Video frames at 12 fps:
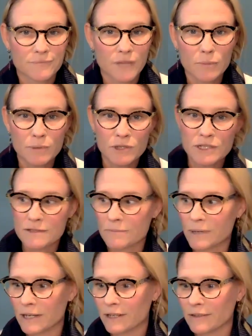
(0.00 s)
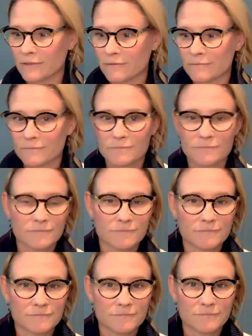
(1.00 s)
not participating,
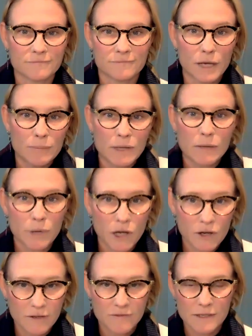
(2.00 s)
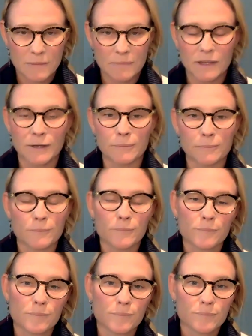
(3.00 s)
not being part of something,
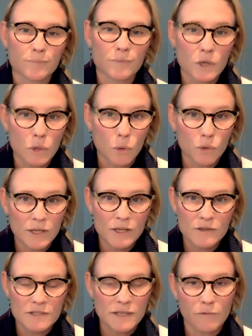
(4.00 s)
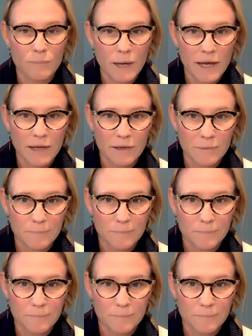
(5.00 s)
holding yourself back.